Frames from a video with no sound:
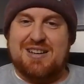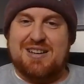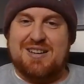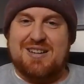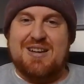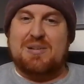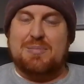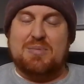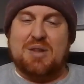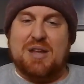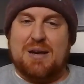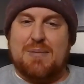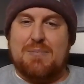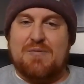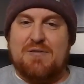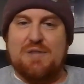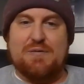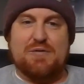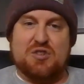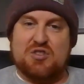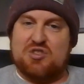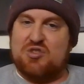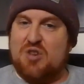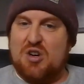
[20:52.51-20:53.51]
like some well
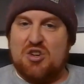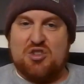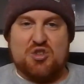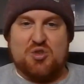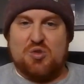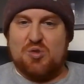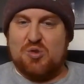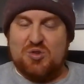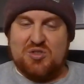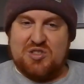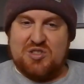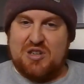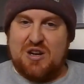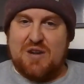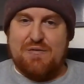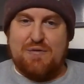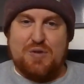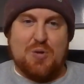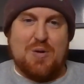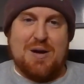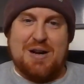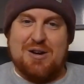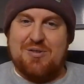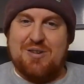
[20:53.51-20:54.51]
infrastructural
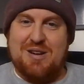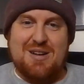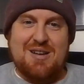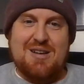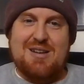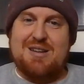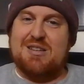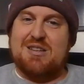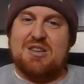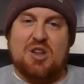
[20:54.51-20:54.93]
stuff around